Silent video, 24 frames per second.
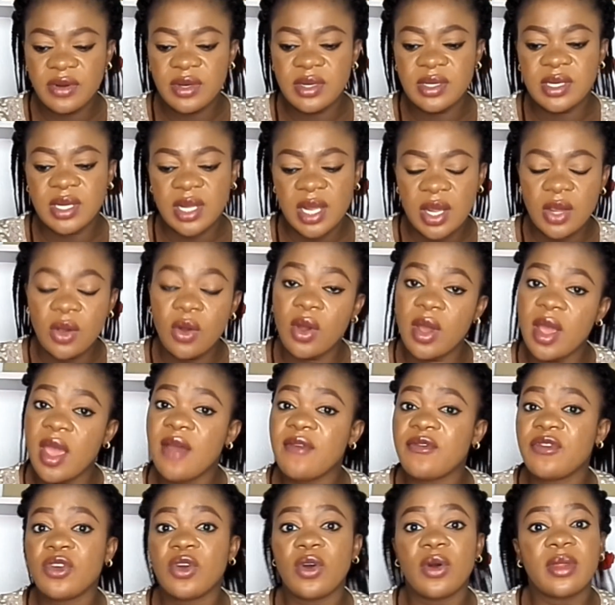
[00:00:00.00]
day or
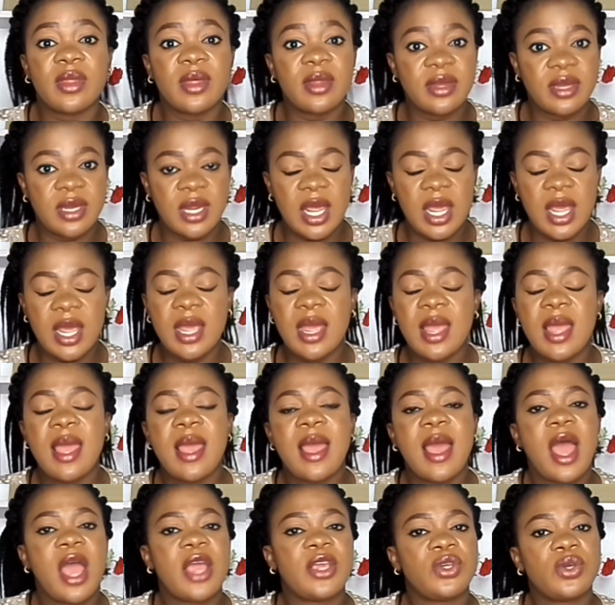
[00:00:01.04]
every other day
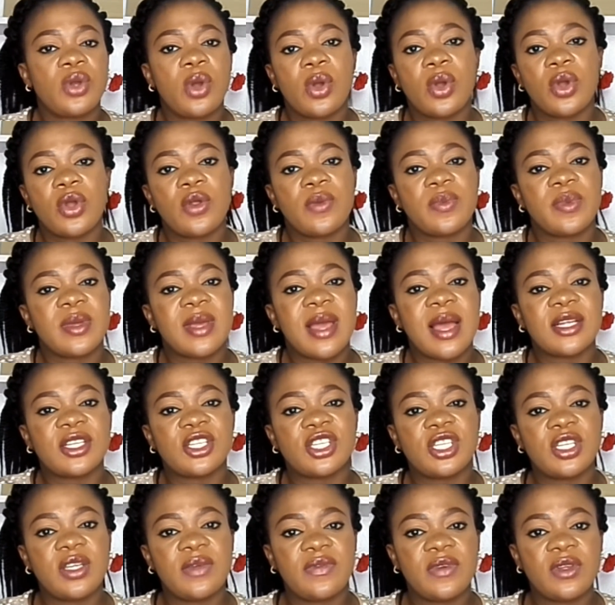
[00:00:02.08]
and you're going to be
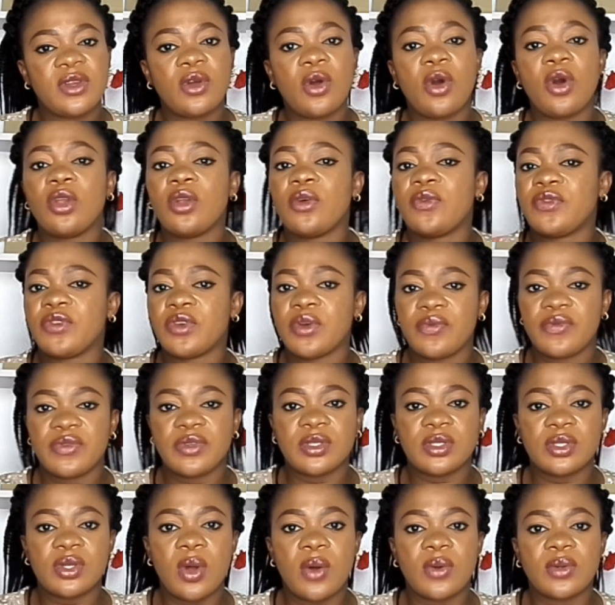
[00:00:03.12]
achieving all of your
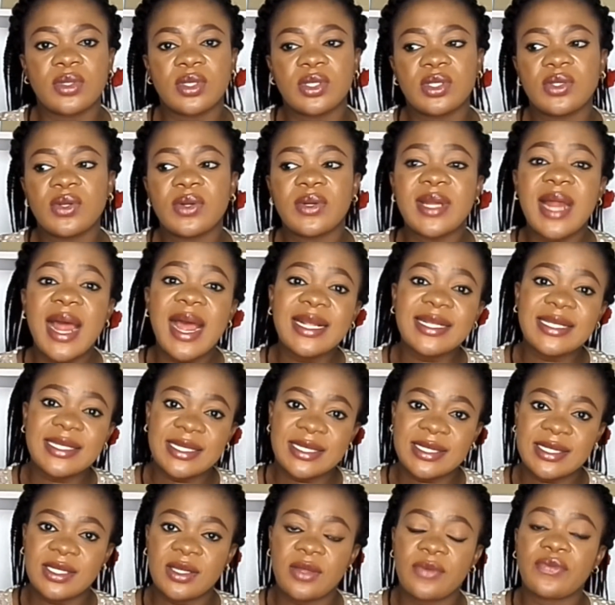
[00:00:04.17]
results. So that's
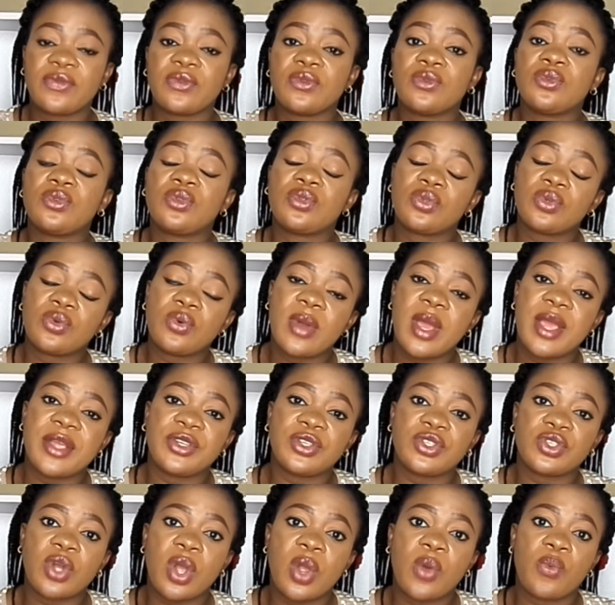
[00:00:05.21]
it. If you do
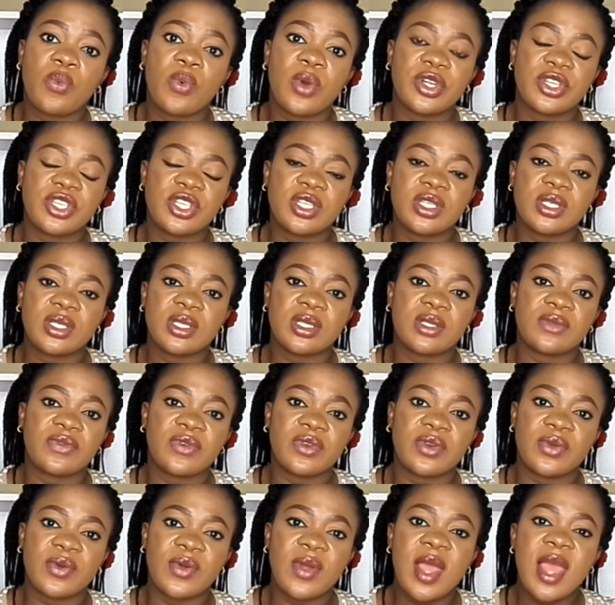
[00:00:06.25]
enjoy watching this
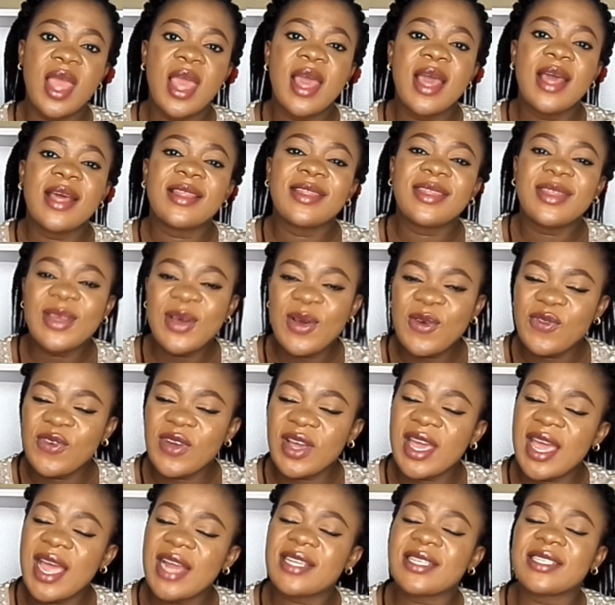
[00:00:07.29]
video, don't
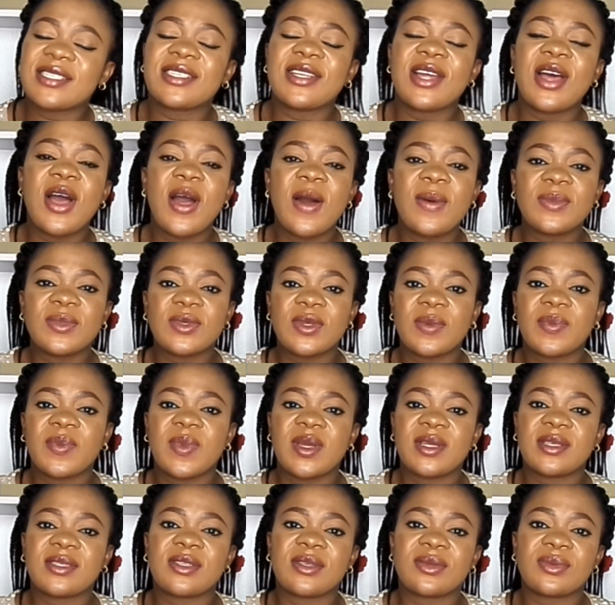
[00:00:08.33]
forget to thumbs up
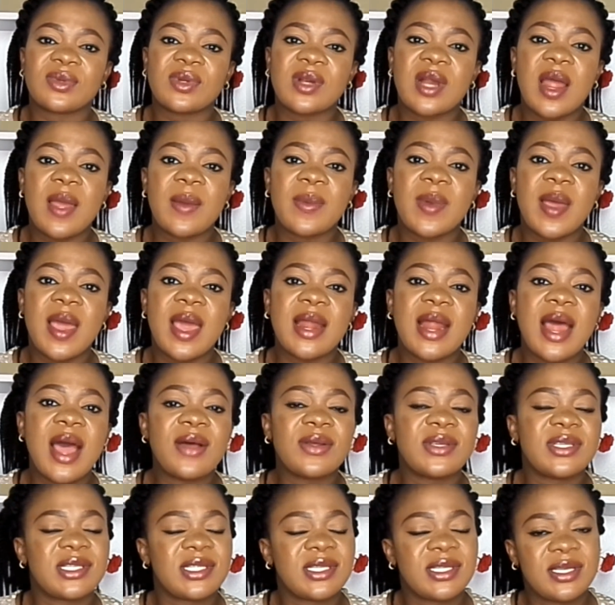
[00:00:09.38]
and subscribe, and I'll
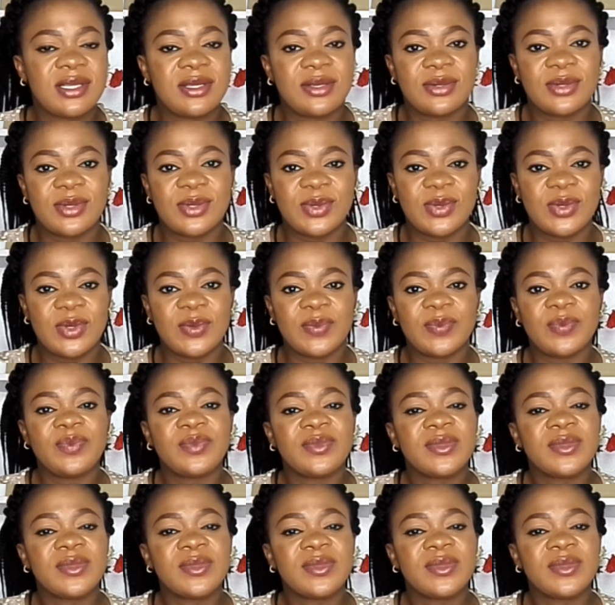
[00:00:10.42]
see you soon